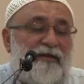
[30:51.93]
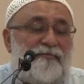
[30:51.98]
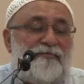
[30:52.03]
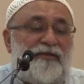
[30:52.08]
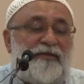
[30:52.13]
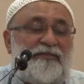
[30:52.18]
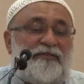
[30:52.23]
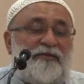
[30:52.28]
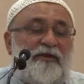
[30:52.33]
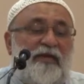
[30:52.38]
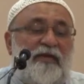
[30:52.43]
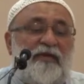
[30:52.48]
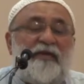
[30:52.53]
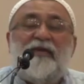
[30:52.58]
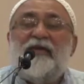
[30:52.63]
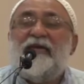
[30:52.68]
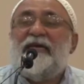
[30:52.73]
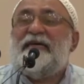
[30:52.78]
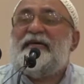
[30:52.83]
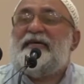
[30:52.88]
Number three,
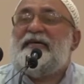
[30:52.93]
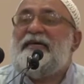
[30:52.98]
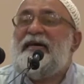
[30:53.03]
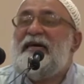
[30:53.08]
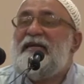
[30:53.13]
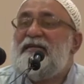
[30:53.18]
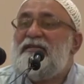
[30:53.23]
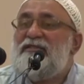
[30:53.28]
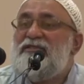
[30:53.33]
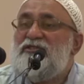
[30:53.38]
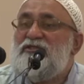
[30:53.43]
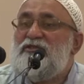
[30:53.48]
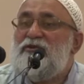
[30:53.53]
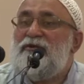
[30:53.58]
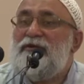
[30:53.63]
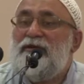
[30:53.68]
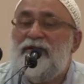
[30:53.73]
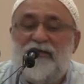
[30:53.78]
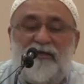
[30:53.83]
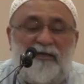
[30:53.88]

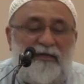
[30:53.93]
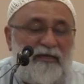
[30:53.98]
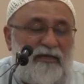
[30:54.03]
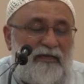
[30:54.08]
gharsun